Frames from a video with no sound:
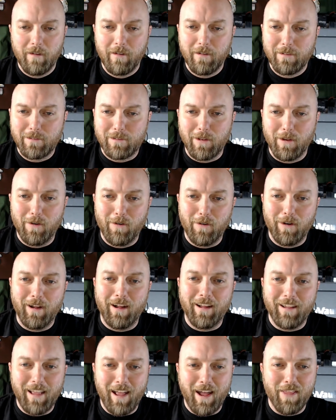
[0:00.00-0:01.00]

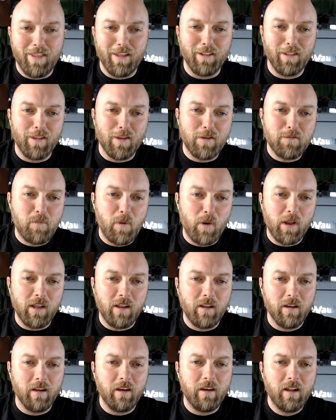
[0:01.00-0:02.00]
So, yeah, they look pretty
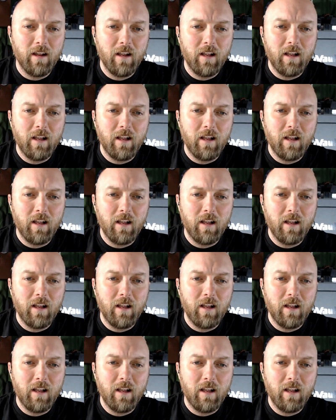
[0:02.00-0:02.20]
good.